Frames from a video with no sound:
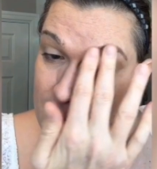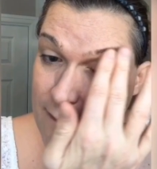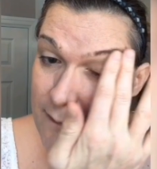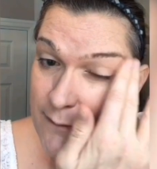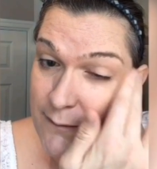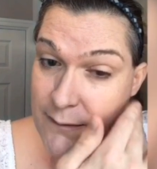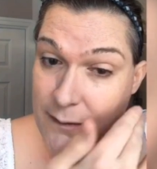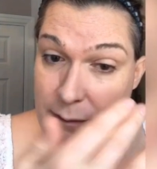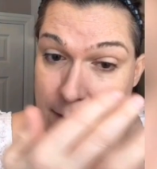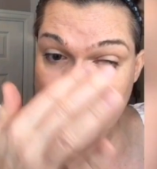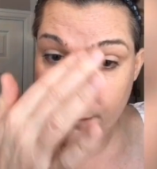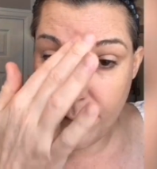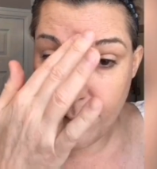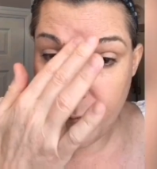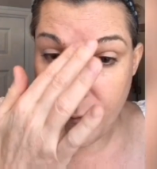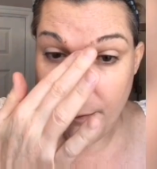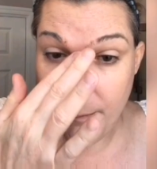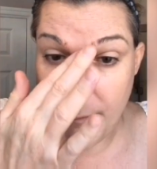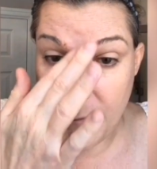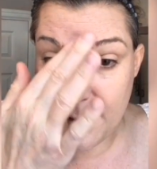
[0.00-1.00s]
this is
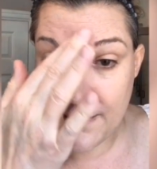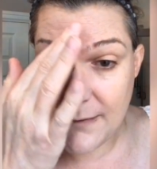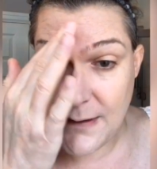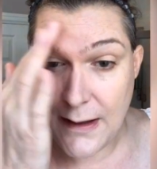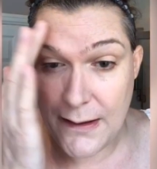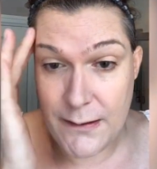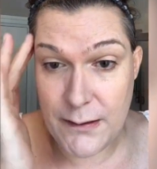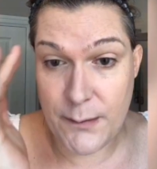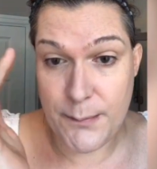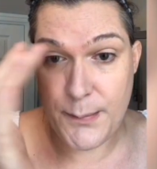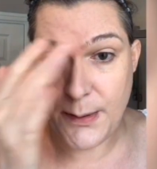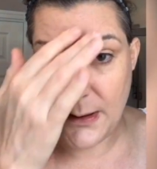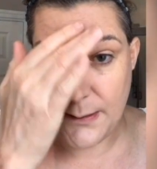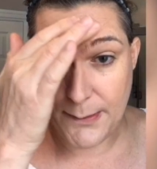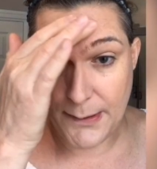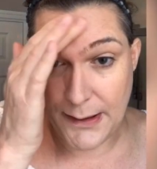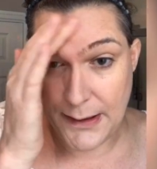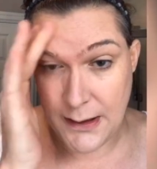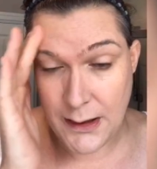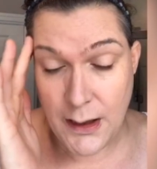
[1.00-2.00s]
different from the standard
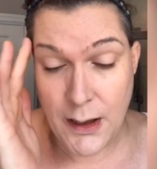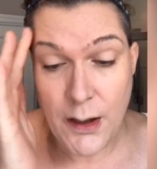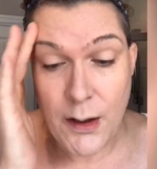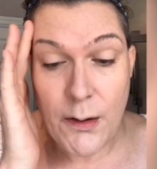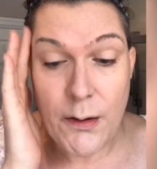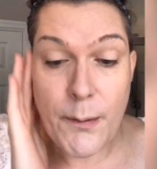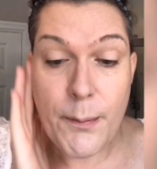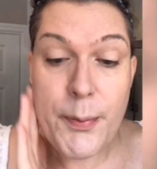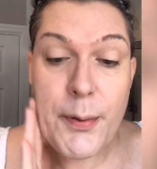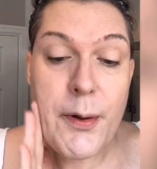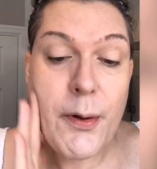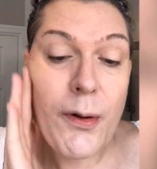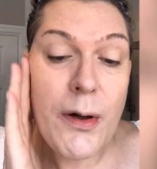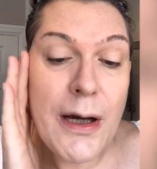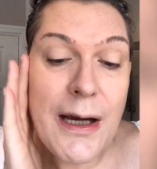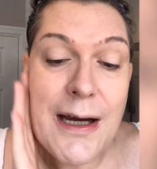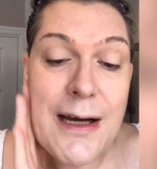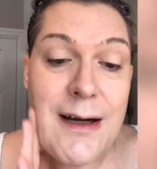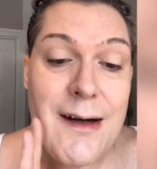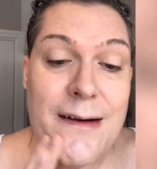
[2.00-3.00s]
BB, the
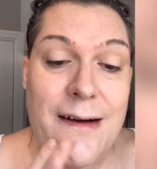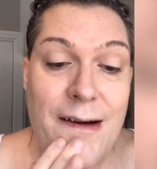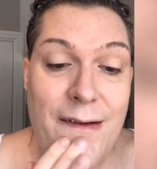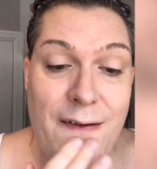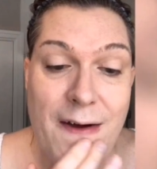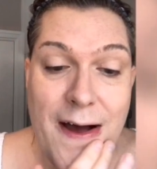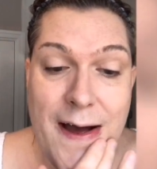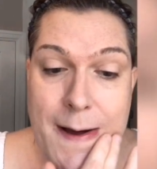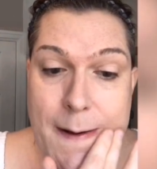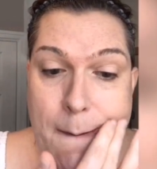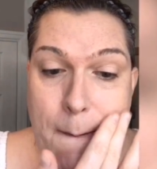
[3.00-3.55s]
Pure Active